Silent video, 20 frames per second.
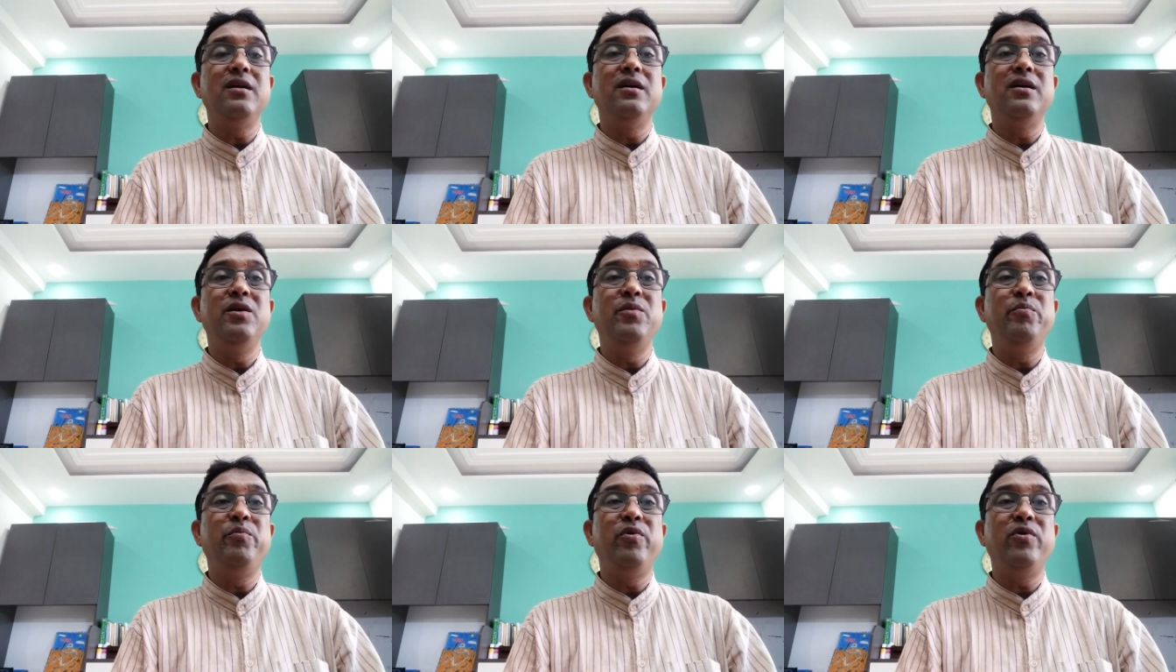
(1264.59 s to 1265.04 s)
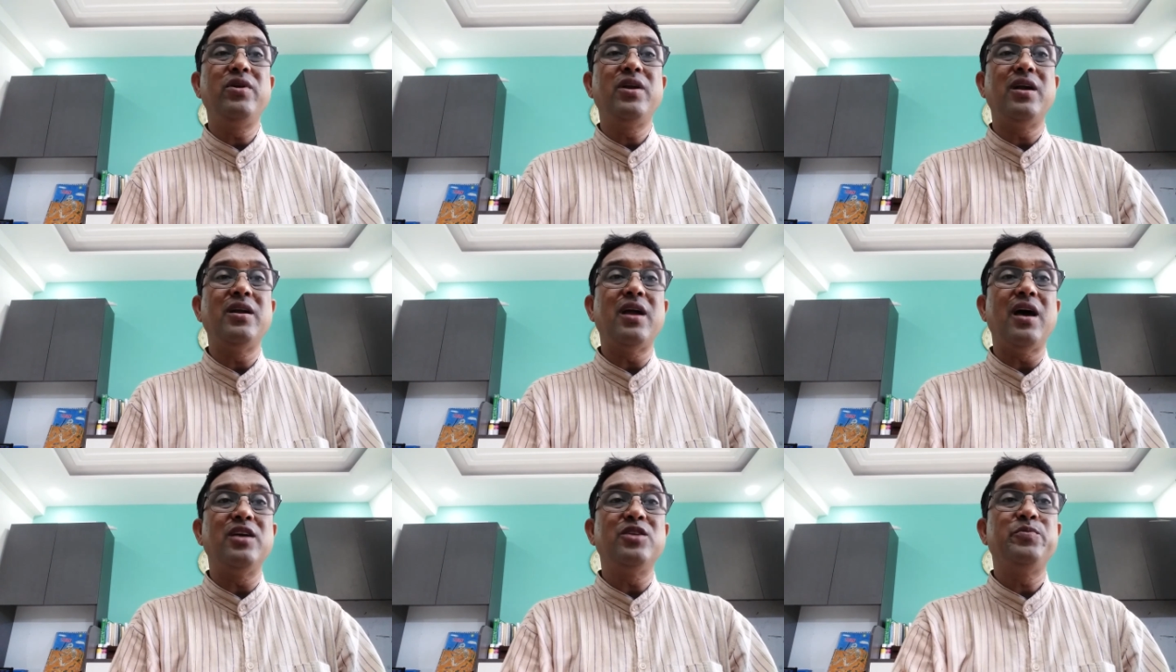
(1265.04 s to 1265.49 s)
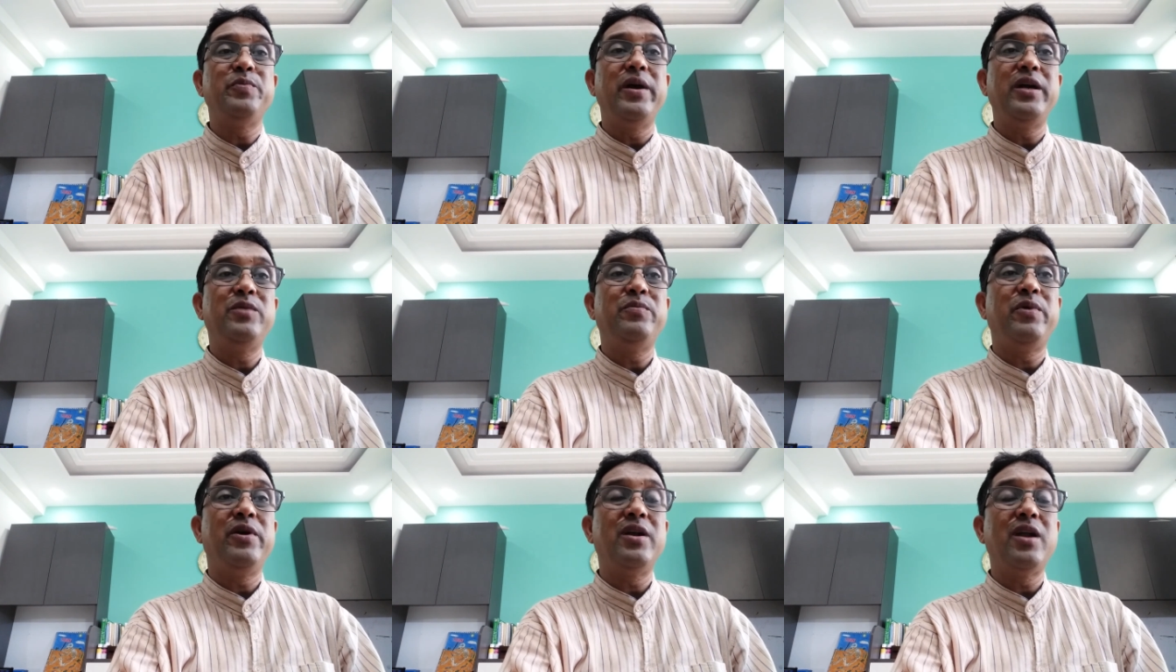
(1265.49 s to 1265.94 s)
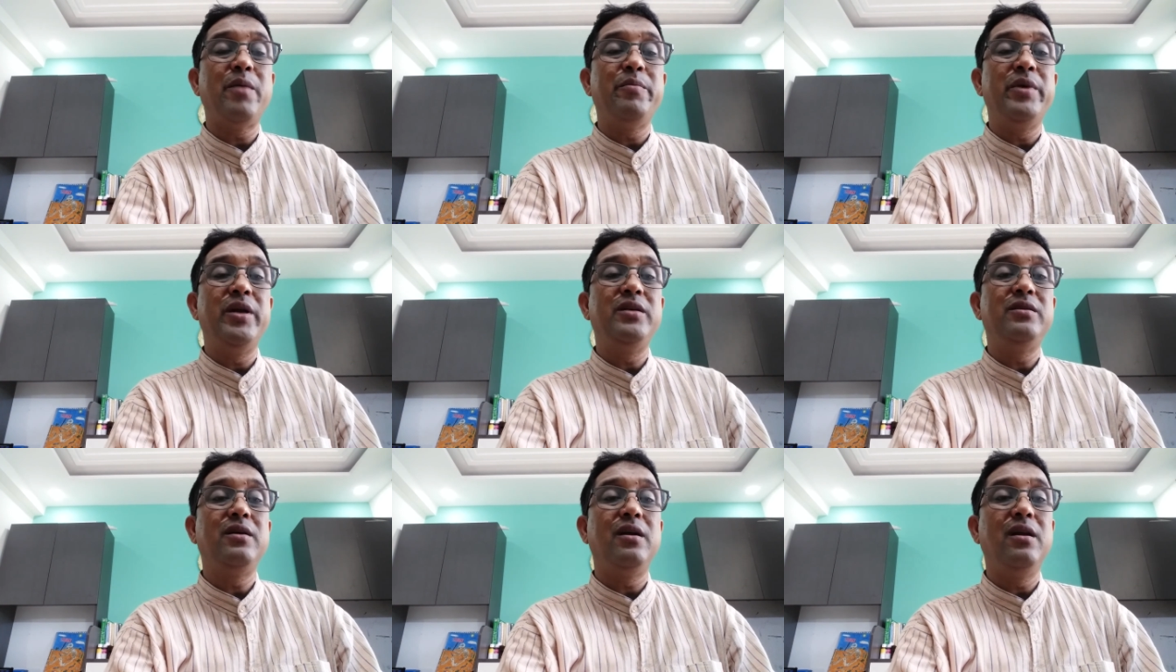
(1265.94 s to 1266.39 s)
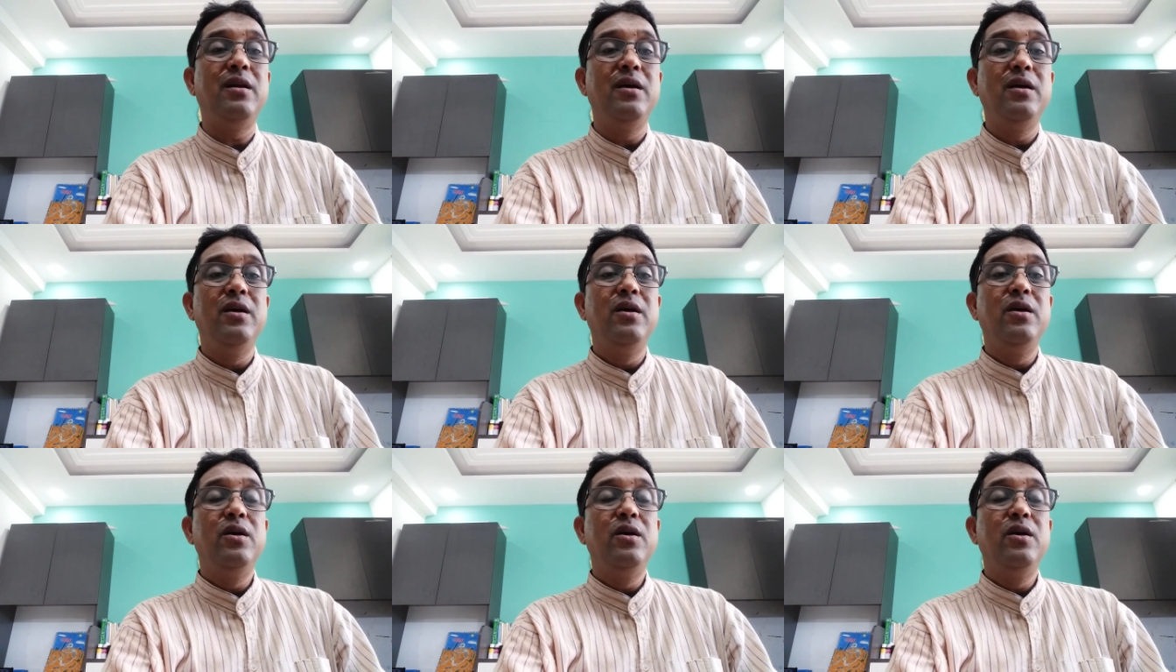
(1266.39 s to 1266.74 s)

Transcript: important aspect, fundamental